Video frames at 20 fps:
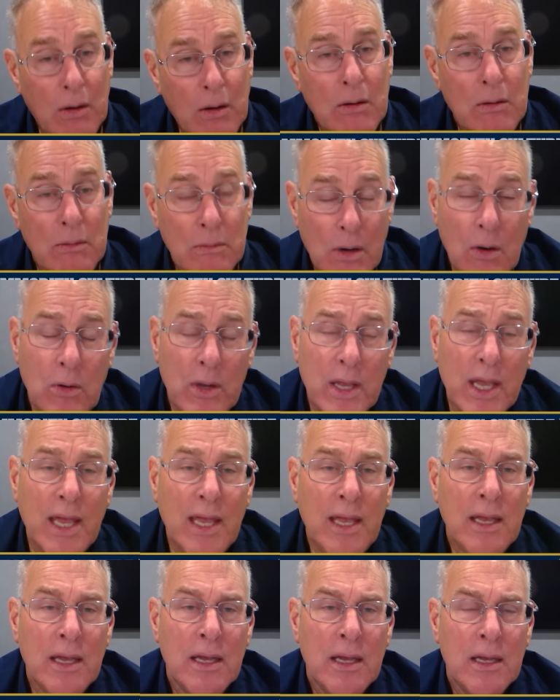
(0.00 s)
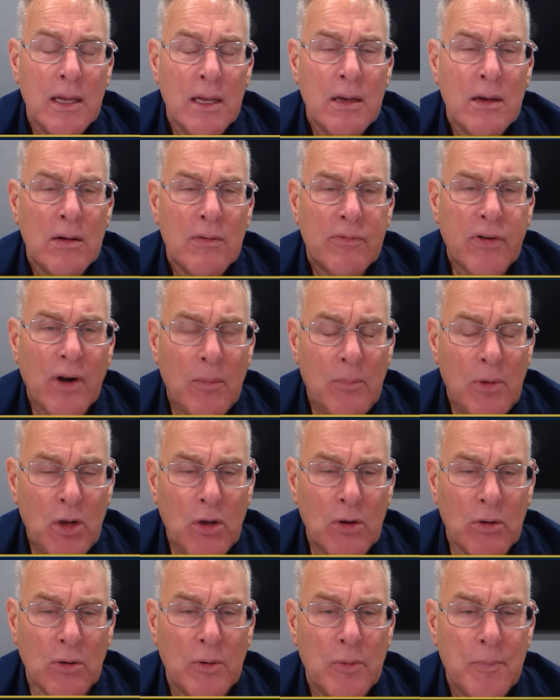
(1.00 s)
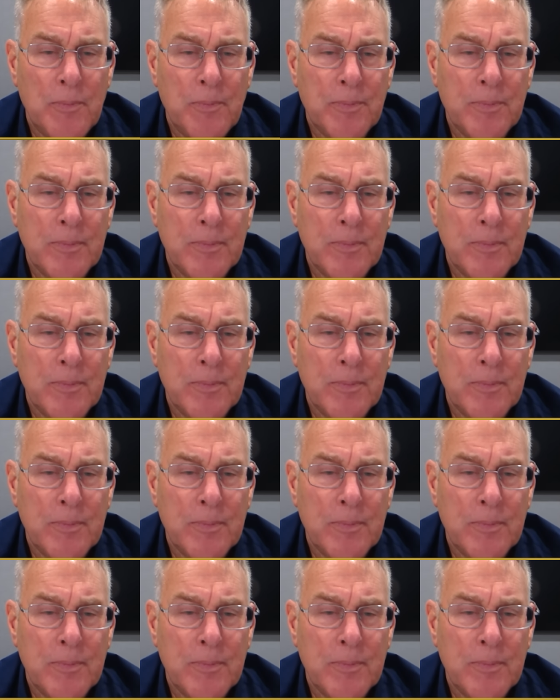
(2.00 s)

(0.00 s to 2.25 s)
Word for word: oh, okay. From who?